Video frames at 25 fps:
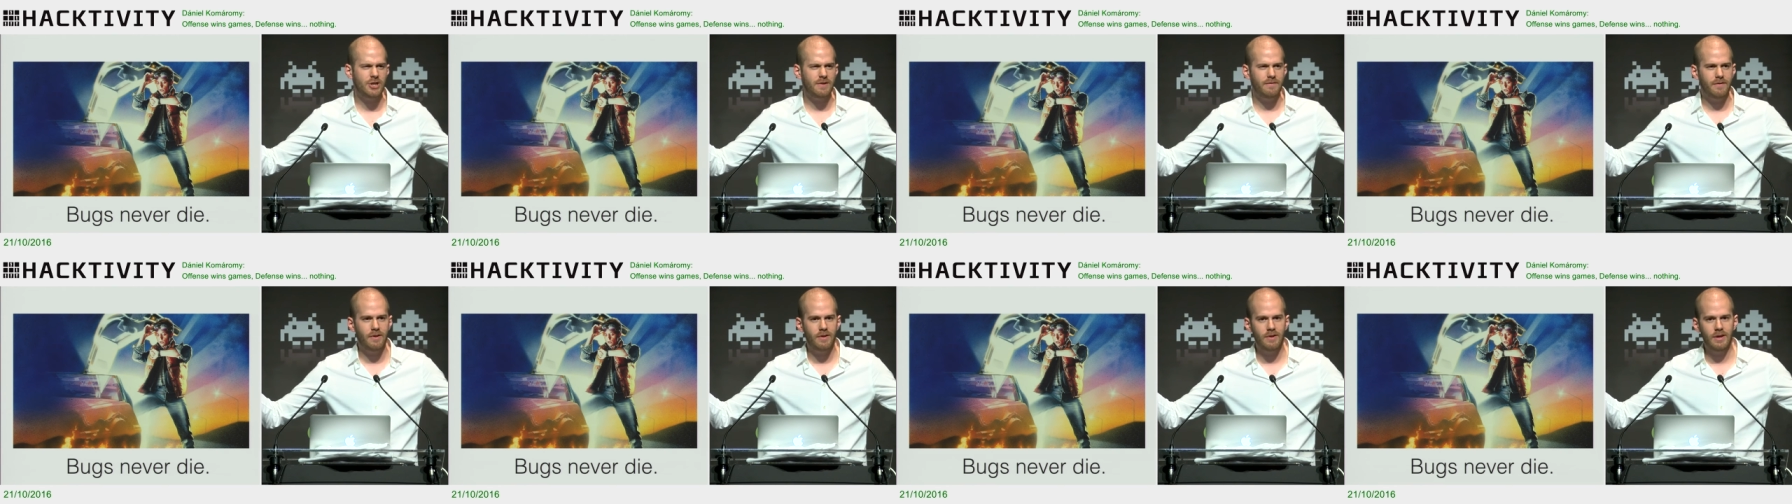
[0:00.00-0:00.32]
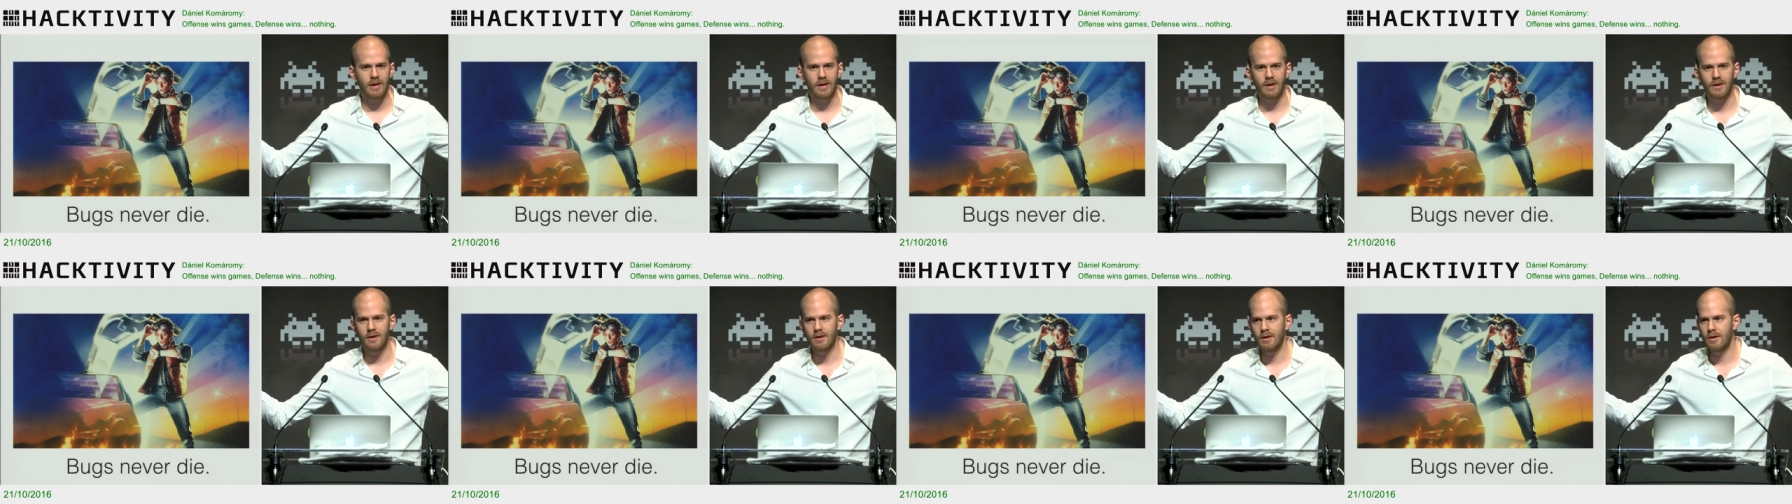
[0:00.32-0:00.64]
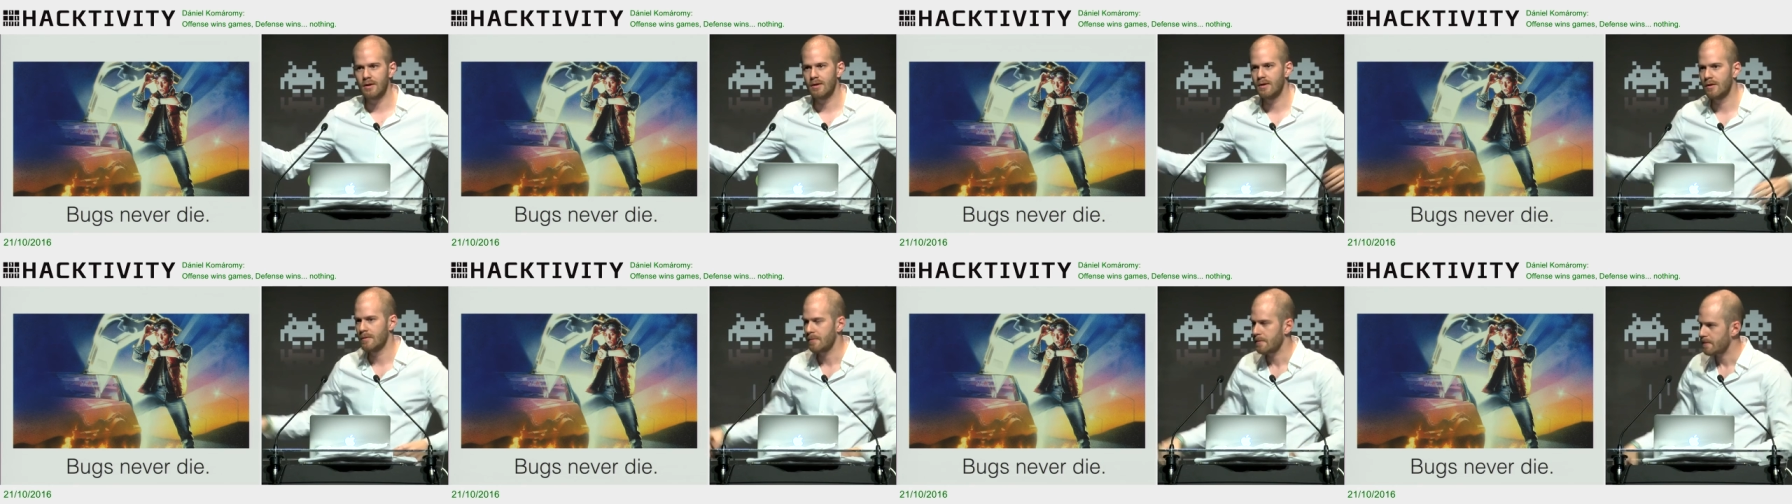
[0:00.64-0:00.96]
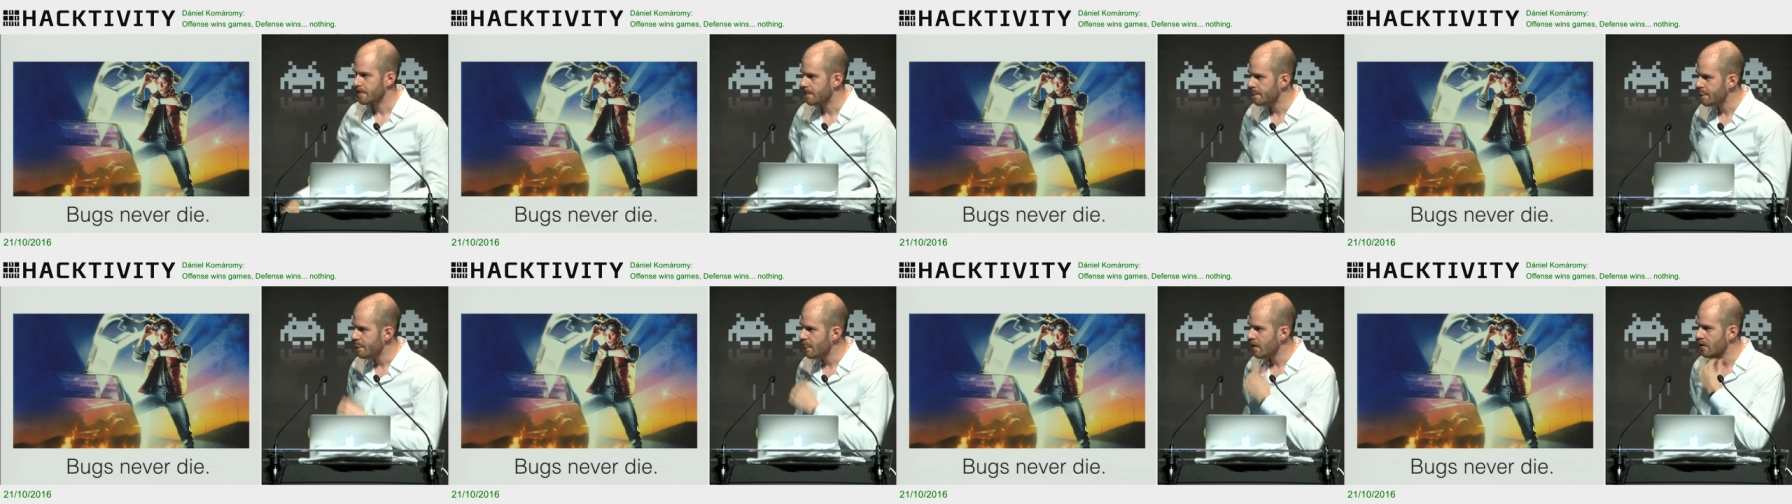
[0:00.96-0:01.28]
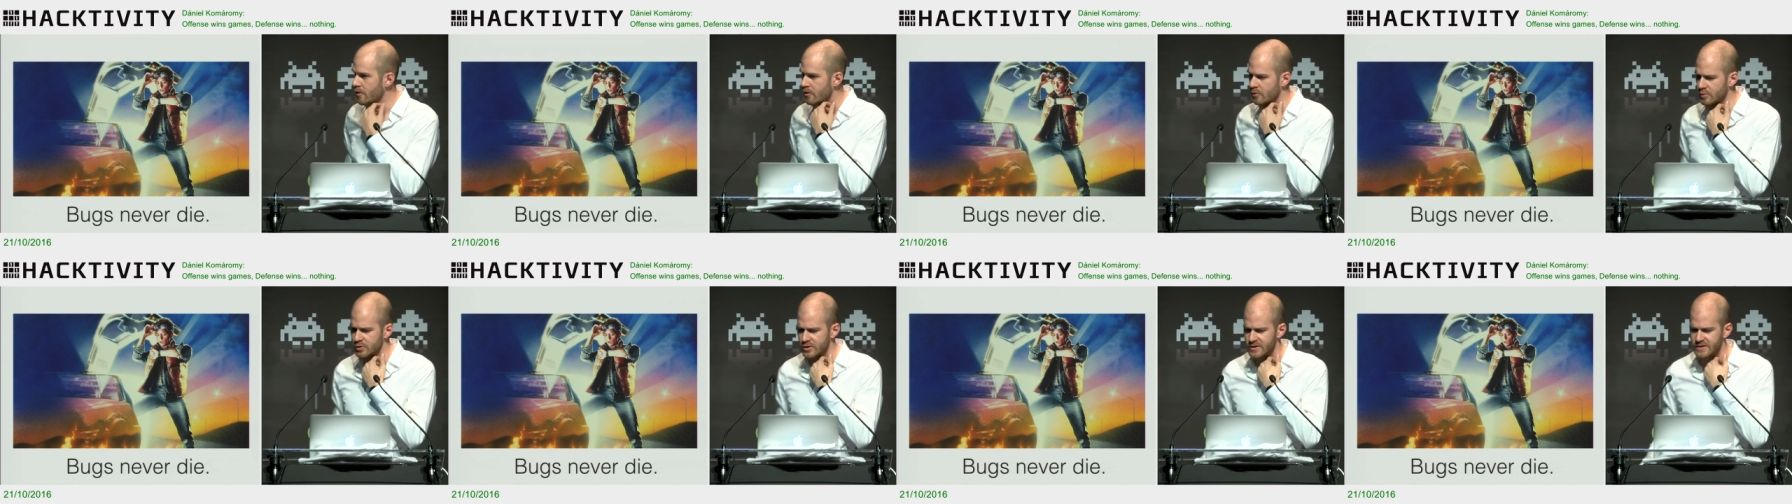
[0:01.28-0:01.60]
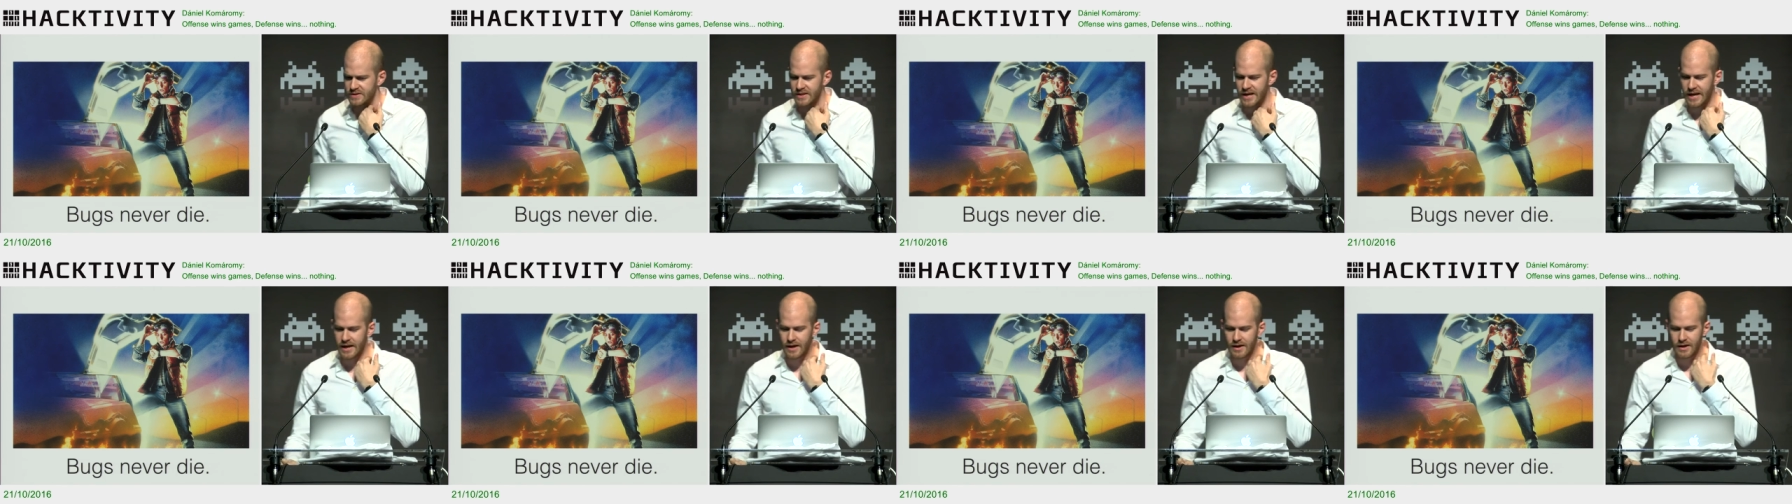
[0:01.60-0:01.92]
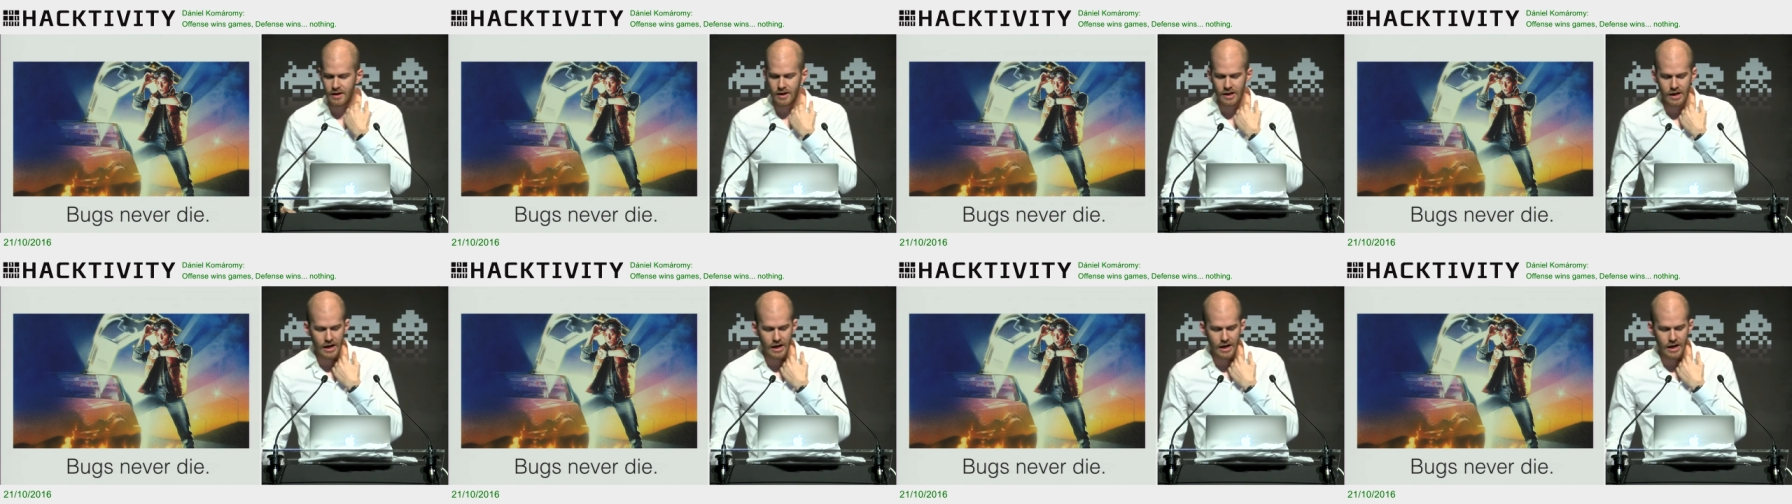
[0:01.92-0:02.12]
everything, it would say.